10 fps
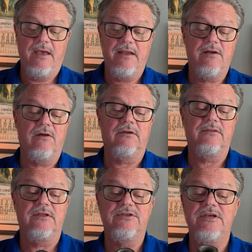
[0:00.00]
I called
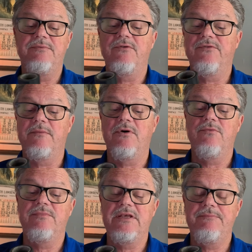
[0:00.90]
it the cheapo from
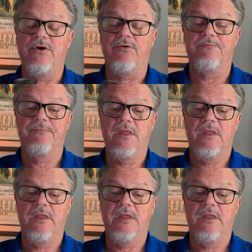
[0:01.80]
Home Depot.